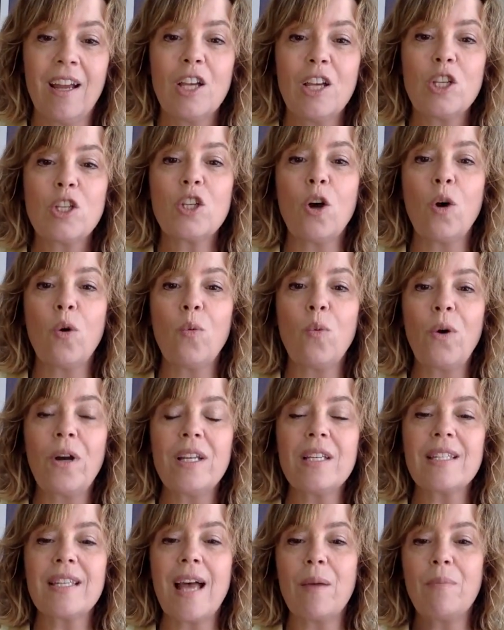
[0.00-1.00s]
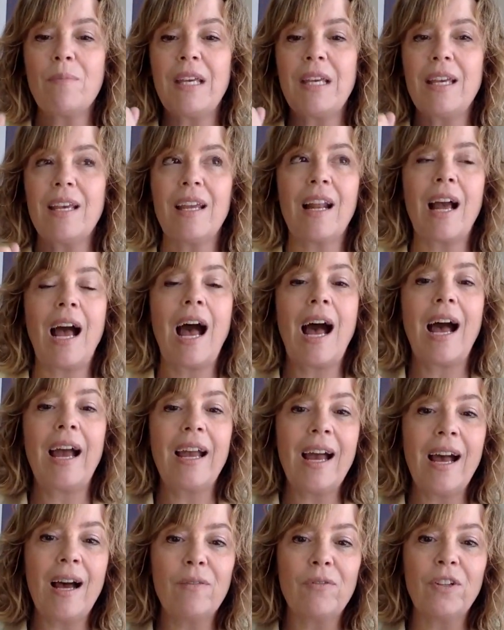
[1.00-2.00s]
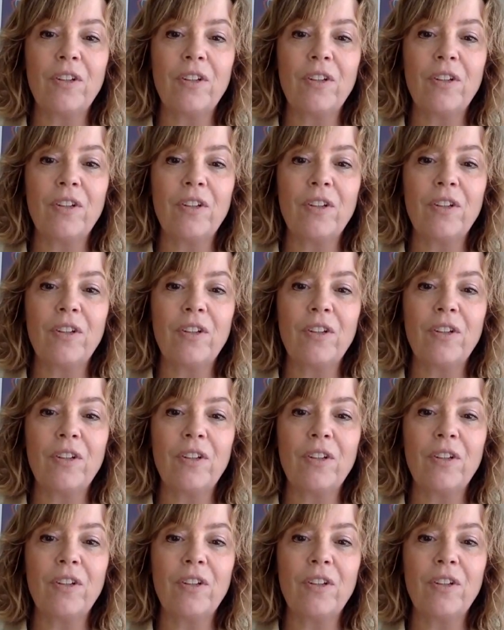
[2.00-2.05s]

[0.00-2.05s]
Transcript: So, what does that mean? I have a